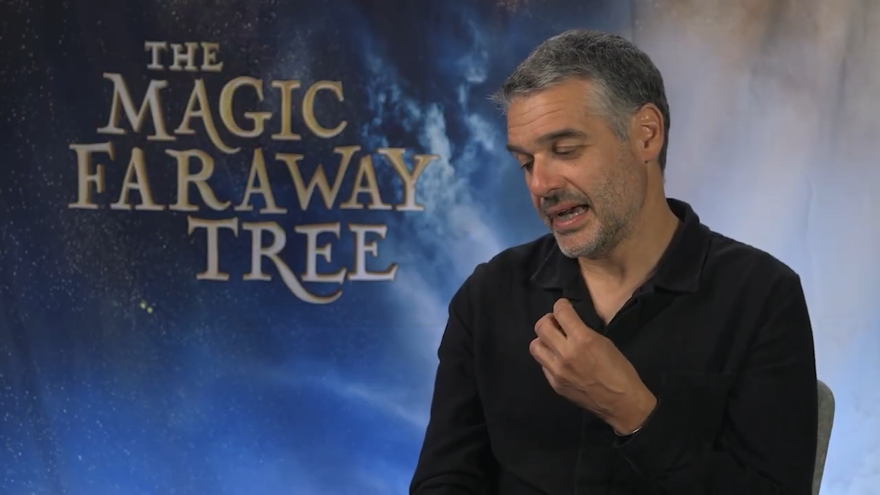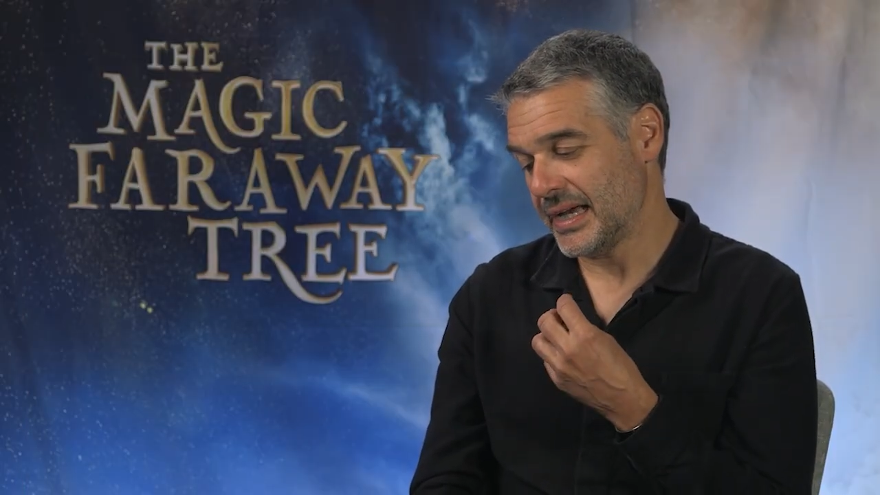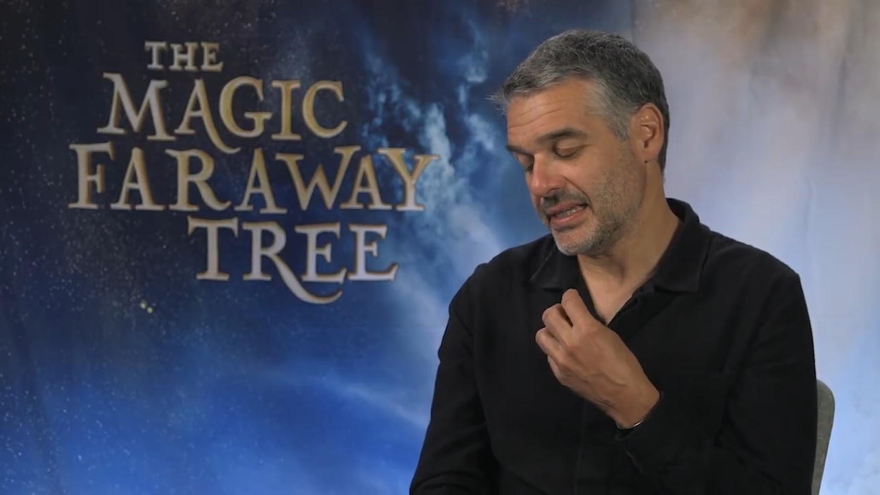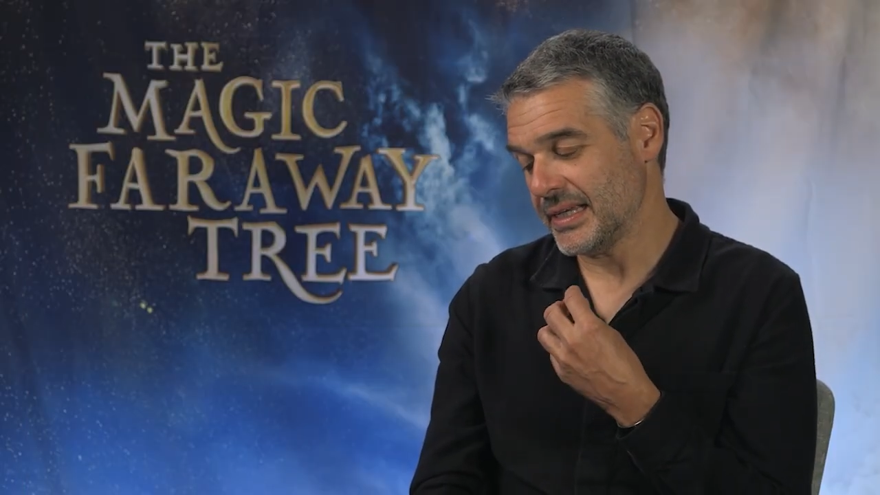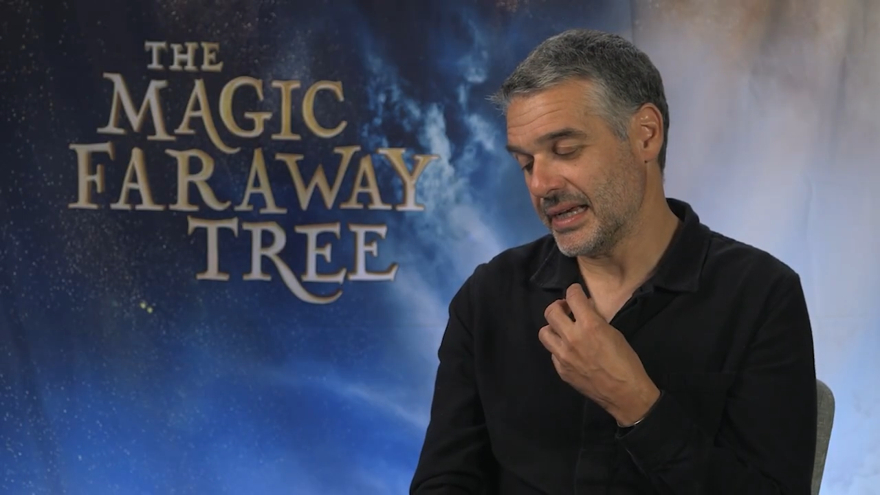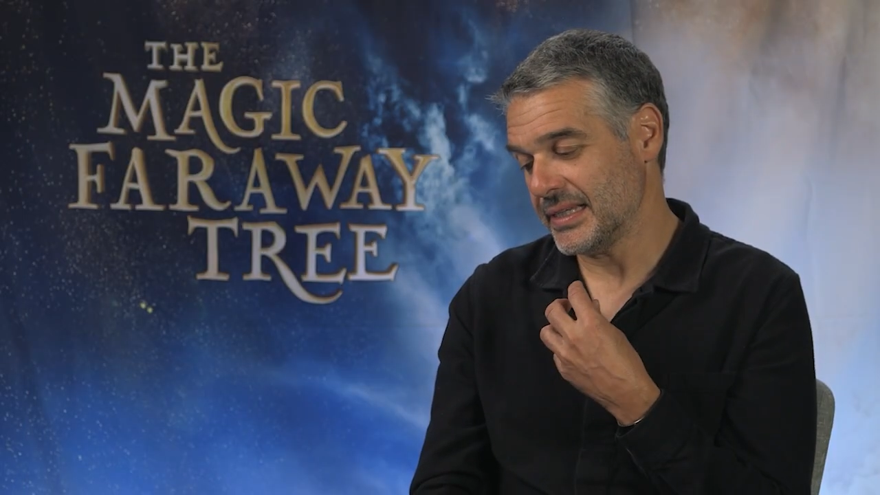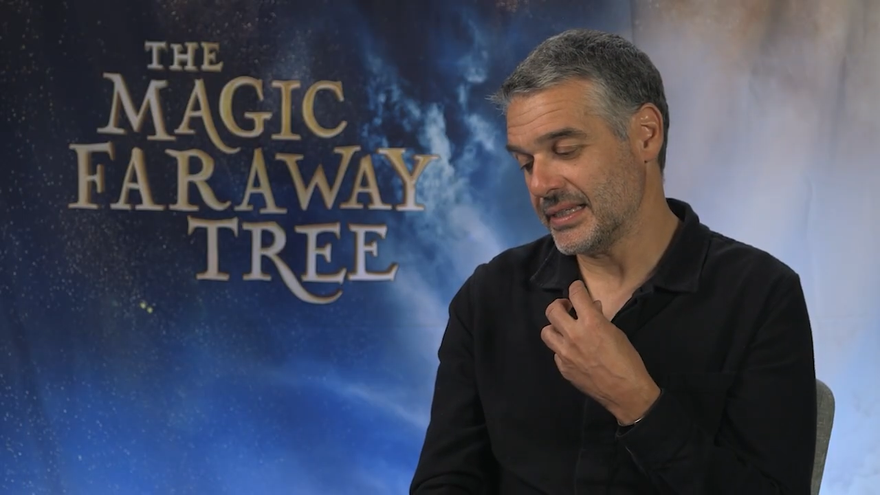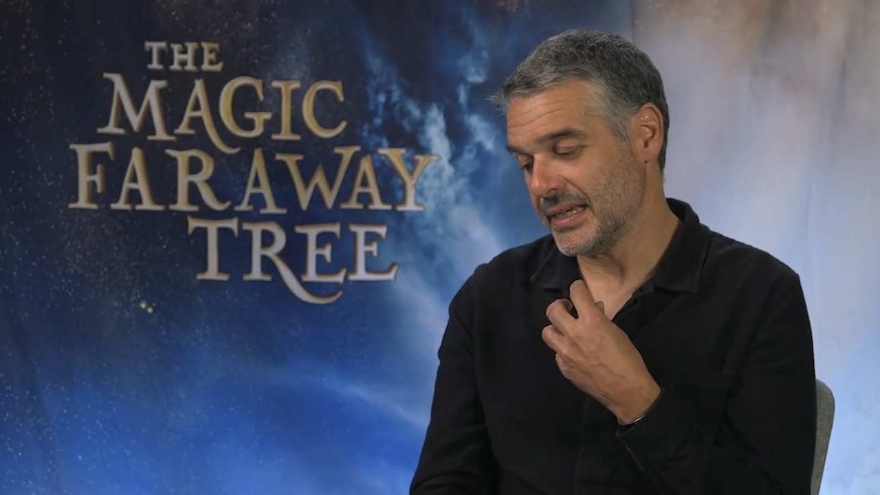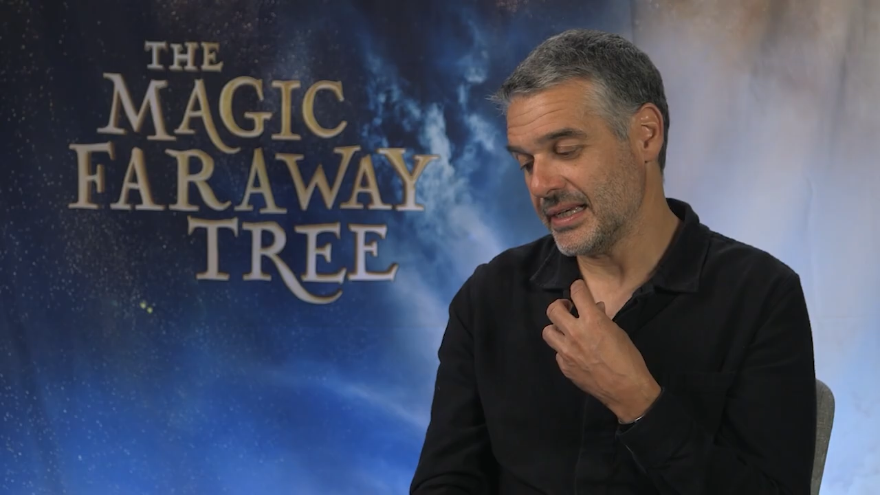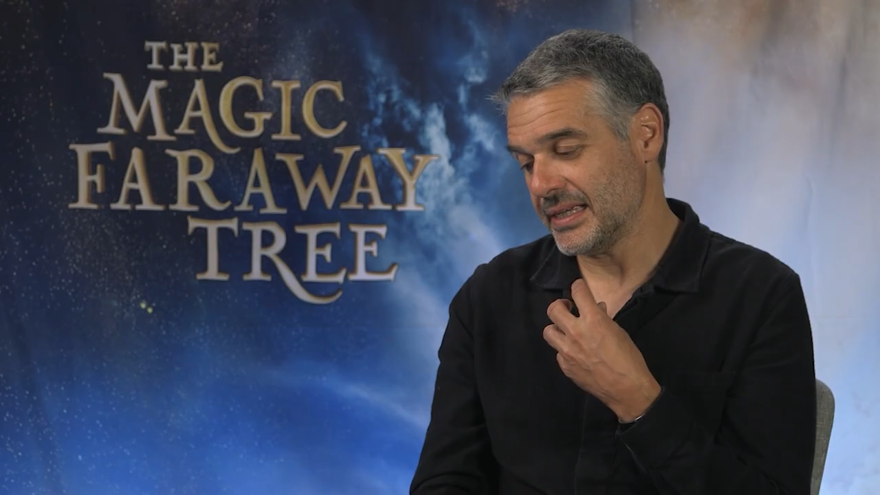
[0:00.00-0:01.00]
and
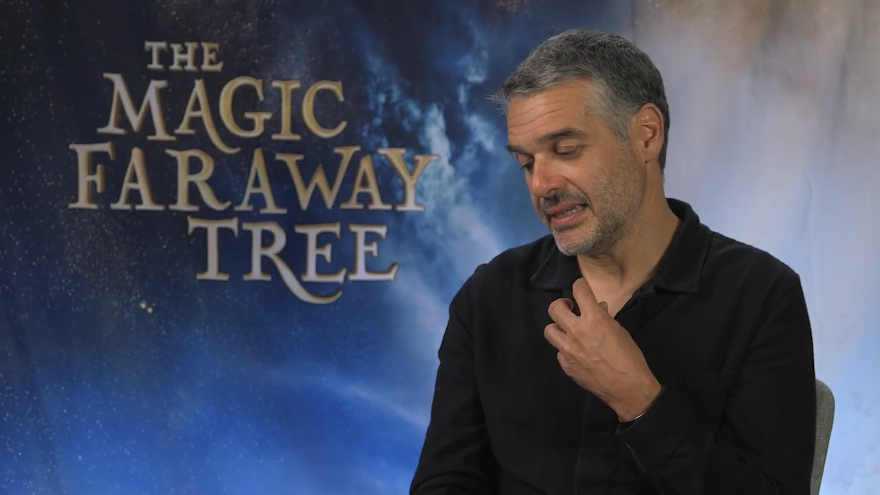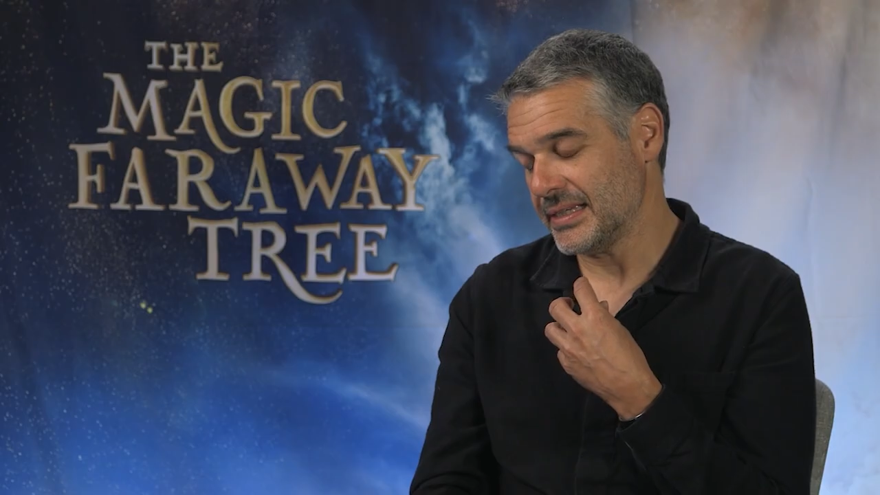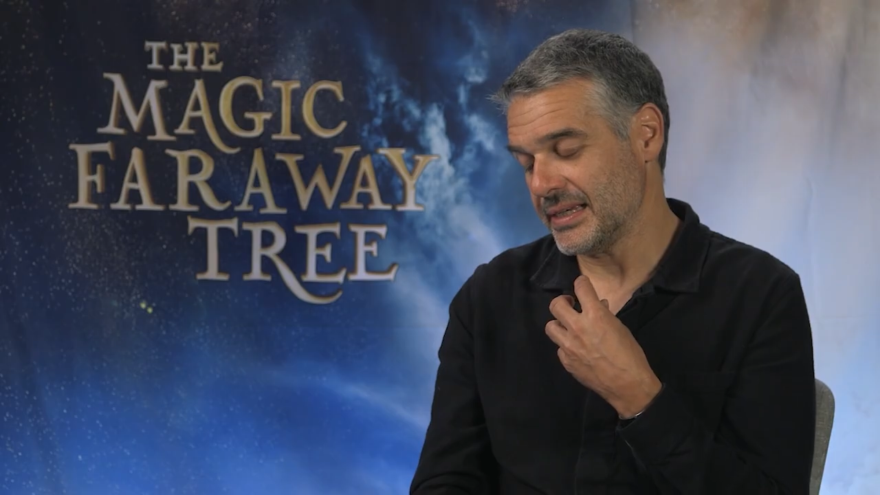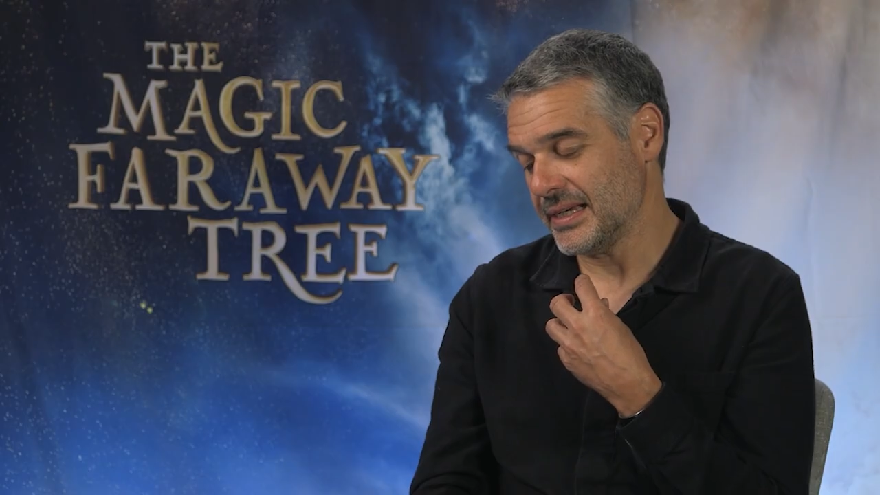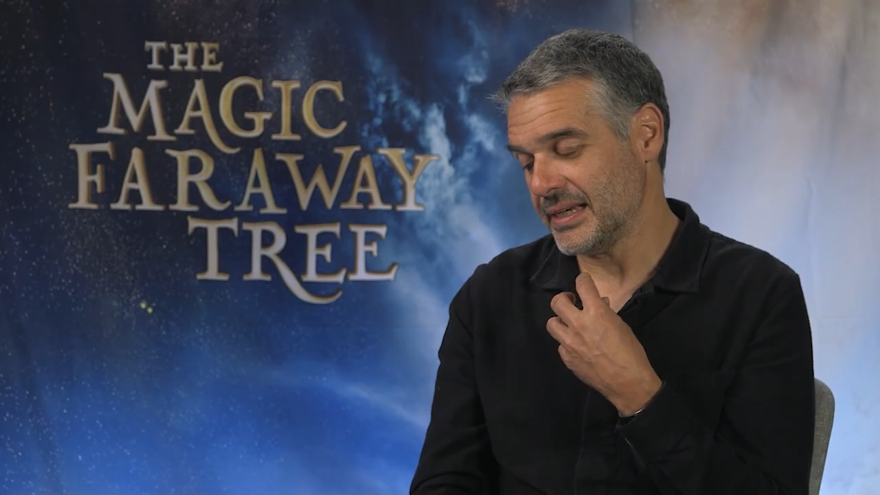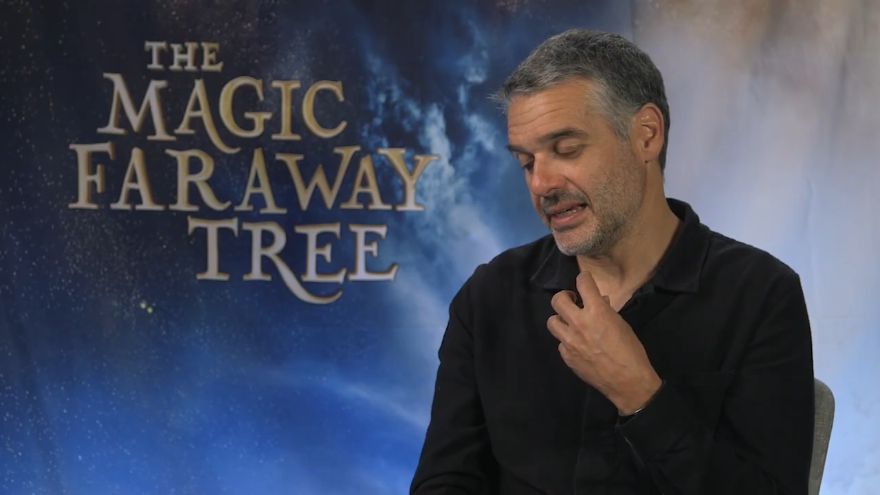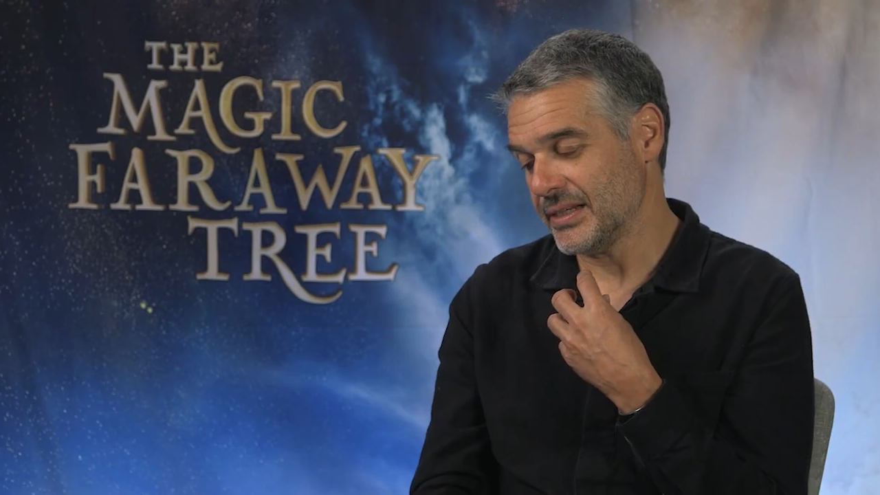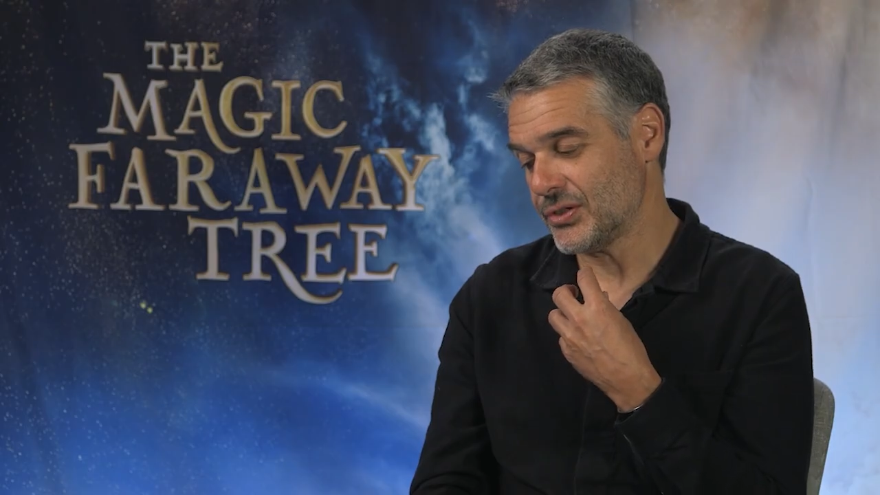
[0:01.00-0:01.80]
a